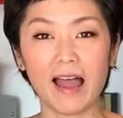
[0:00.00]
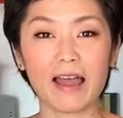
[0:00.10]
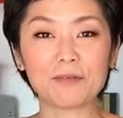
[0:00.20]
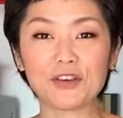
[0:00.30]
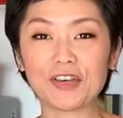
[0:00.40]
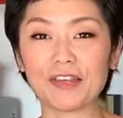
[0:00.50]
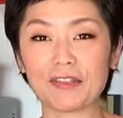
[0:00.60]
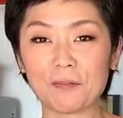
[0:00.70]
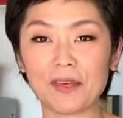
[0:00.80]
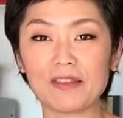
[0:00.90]
I'm cooking
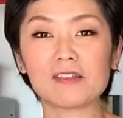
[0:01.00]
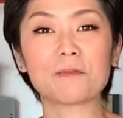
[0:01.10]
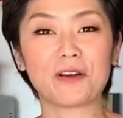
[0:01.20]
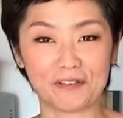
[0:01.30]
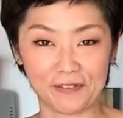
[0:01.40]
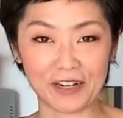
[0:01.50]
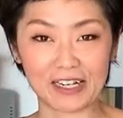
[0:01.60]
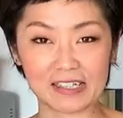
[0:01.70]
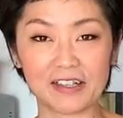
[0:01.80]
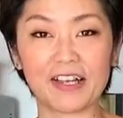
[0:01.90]
the bean sprout
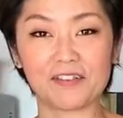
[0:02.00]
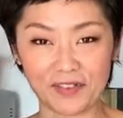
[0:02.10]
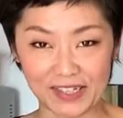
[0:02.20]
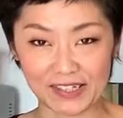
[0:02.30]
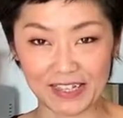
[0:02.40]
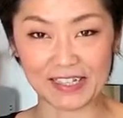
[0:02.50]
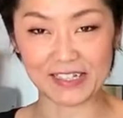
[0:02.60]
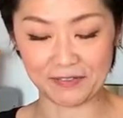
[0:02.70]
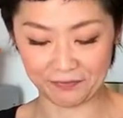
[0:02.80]
first, so let's rinse it.